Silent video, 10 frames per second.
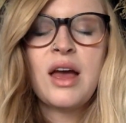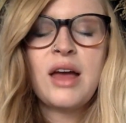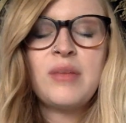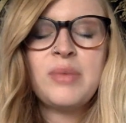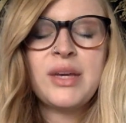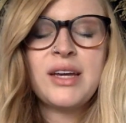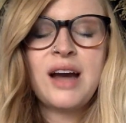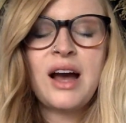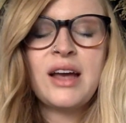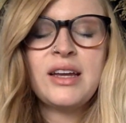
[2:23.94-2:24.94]
and be
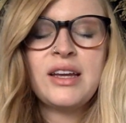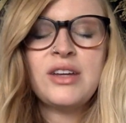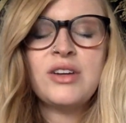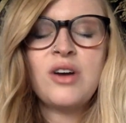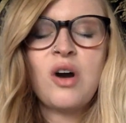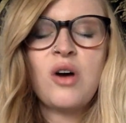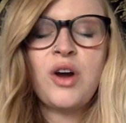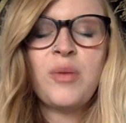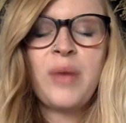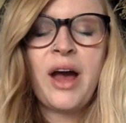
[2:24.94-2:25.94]
guided on
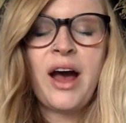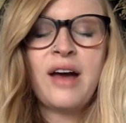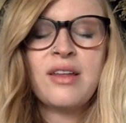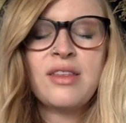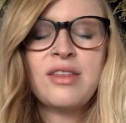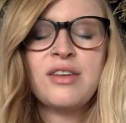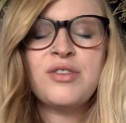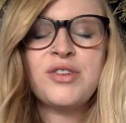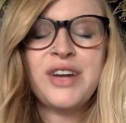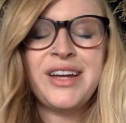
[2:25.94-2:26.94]
our path of
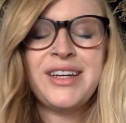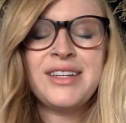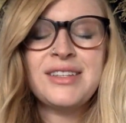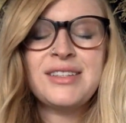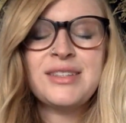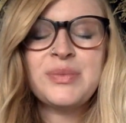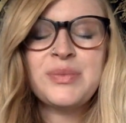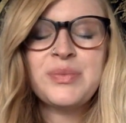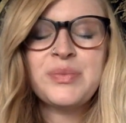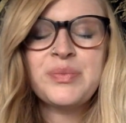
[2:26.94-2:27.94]
greatness.
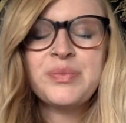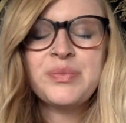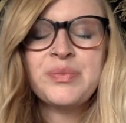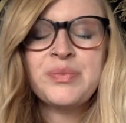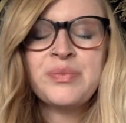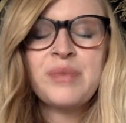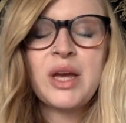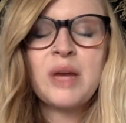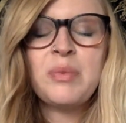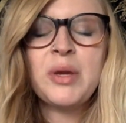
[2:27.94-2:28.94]

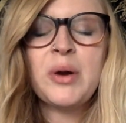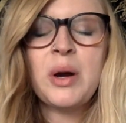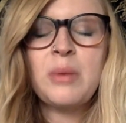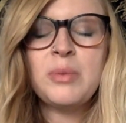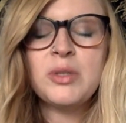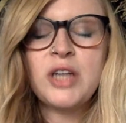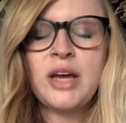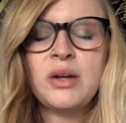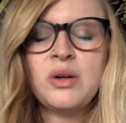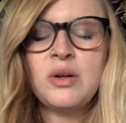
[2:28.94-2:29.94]
May I be your humble
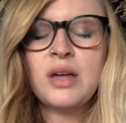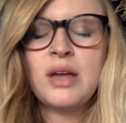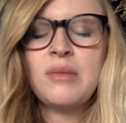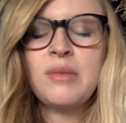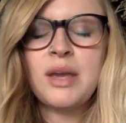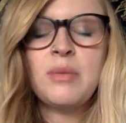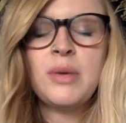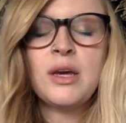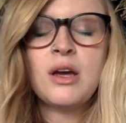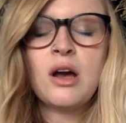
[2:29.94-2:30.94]
channel, and may I
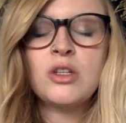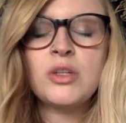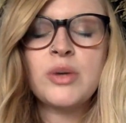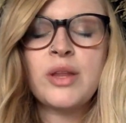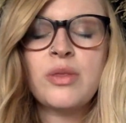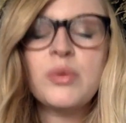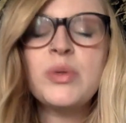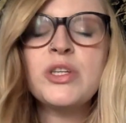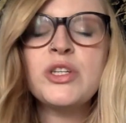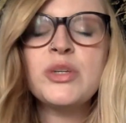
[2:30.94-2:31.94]
be a conduit through
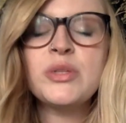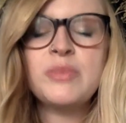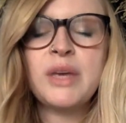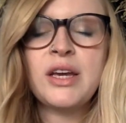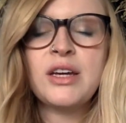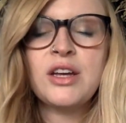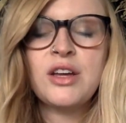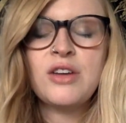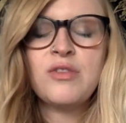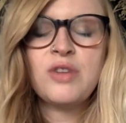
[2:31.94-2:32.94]
which you speak
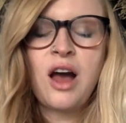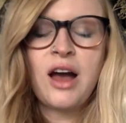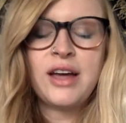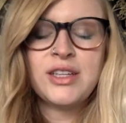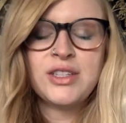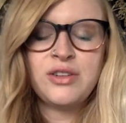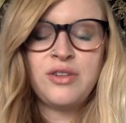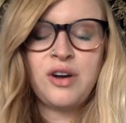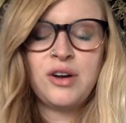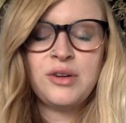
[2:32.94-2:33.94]
for the highest good of all.